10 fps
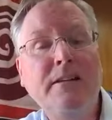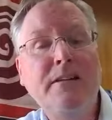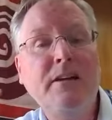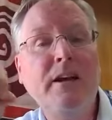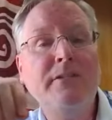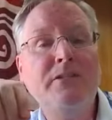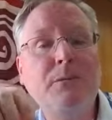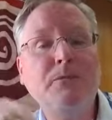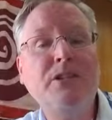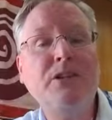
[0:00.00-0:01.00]
They're
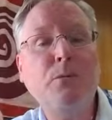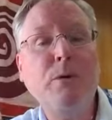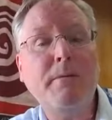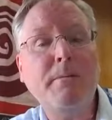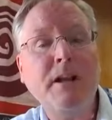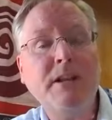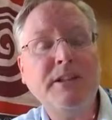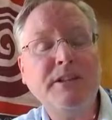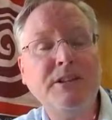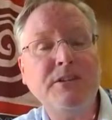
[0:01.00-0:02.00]
subject to the whim of
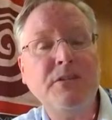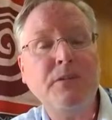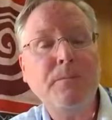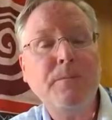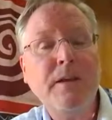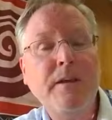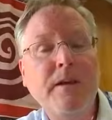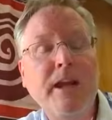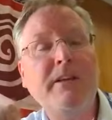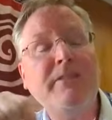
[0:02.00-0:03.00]
politicians
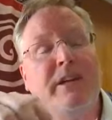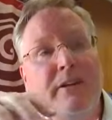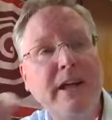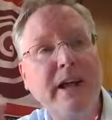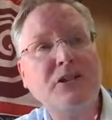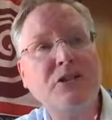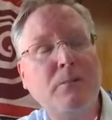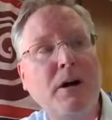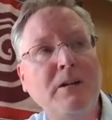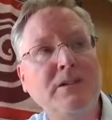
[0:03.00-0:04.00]
and even international
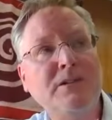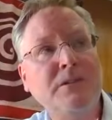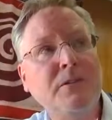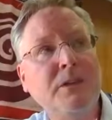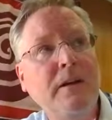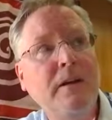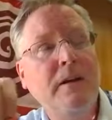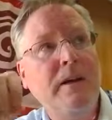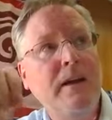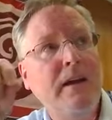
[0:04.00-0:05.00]
policy.
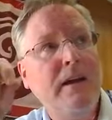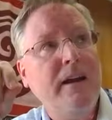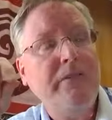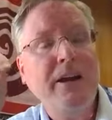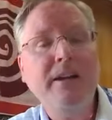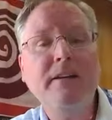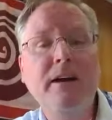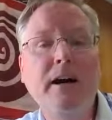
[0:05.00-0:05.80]
And then